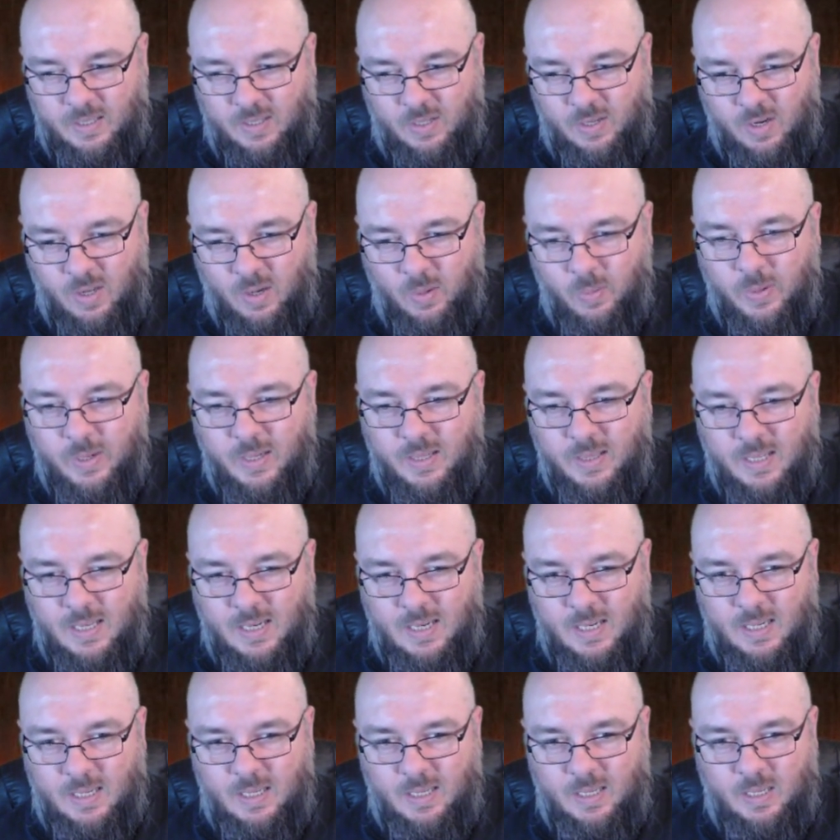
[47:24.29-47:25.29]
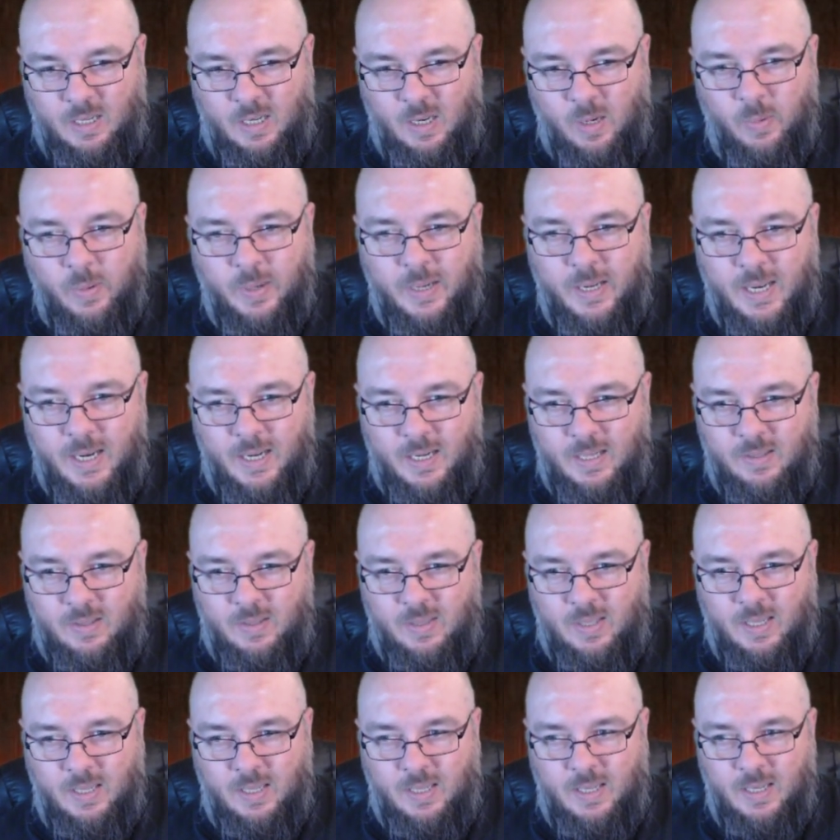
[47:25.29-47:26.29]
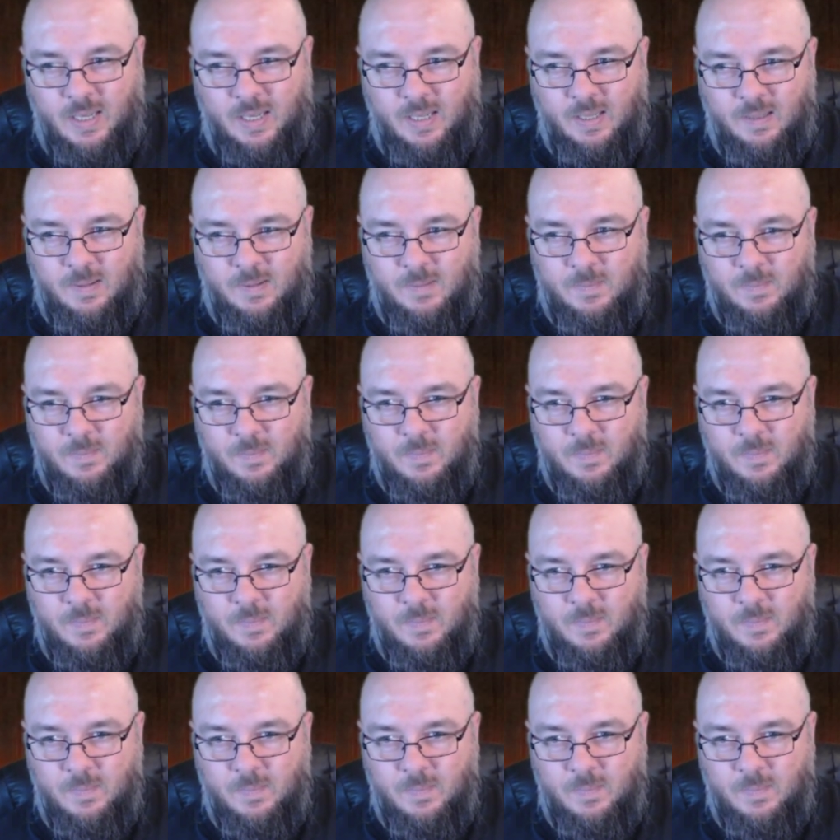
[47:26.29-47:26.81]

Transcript: knowing that going in and thinking,